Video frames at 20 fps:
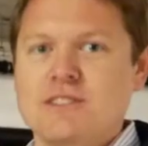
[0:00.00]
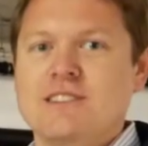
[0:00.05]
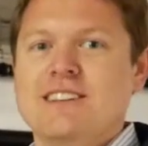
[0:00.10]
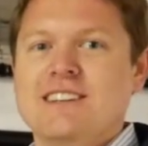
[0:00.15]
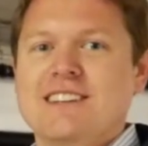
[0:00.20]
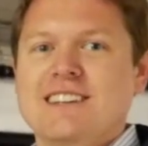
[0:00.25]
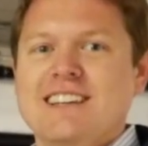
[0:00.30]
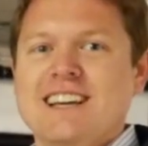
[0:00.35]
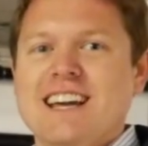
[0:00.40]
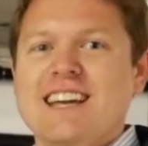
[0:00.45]

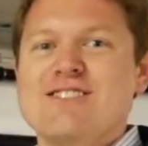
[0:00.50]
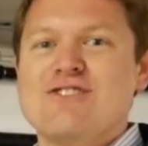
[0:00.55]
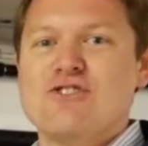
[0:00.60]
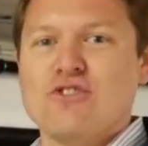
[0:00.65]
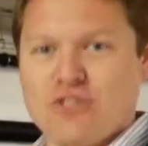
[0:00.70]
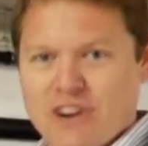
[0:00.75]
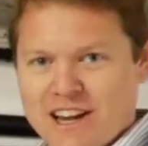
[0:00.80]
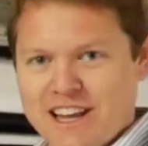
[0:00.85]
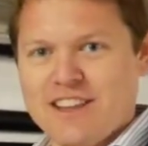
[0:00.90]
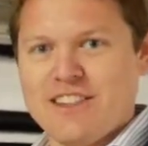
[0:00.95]
It
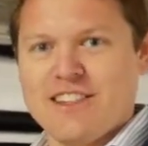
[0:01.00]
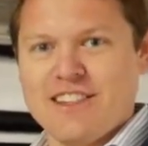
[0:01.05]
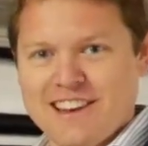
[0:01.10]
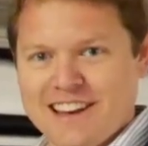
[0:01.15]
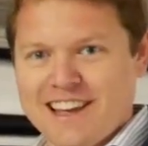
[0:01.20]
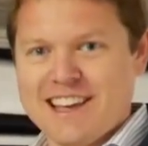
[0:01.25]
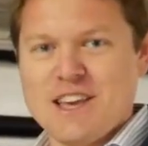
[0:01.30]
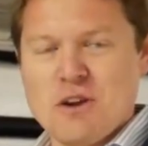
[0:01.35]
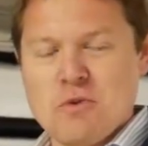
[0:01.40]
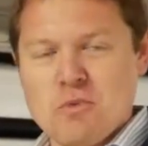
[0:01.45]
drinks
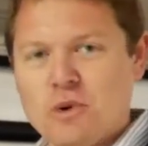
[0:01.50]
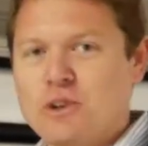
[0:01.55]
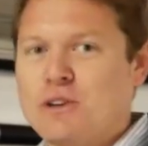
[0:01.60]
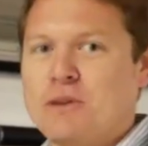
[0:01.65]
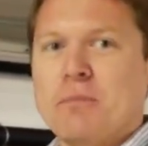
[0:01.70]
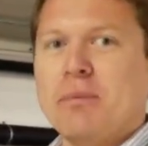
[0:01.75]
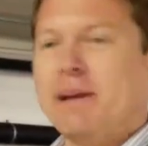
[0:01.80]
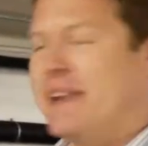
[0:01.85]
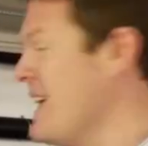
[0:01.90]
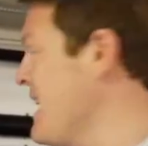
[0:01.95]
like you
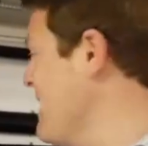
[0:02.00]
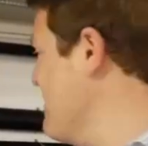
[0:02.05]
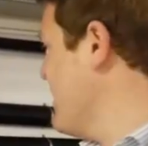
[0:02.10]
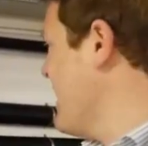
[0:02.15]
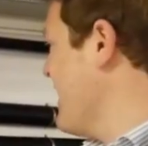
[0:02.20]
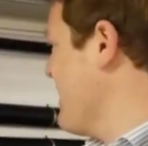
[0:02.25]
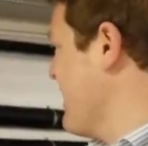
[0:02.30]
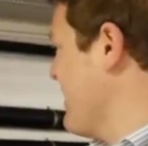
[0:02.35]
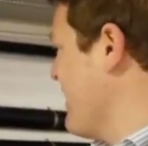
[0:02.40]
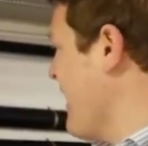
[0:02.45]
wouldn't believe and
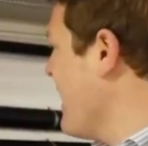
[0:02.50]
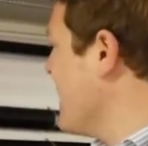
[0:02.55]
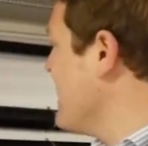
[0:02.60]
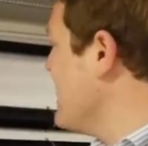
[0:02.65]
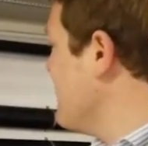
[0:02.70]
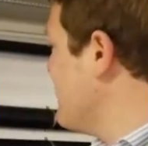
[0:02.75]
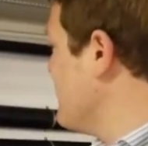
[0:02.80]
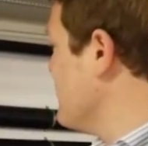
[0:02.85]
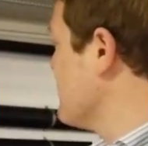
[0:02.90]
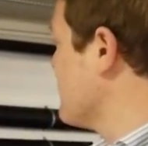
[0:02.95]
has a
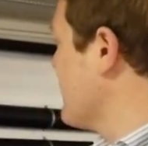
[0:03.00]
tiny fuel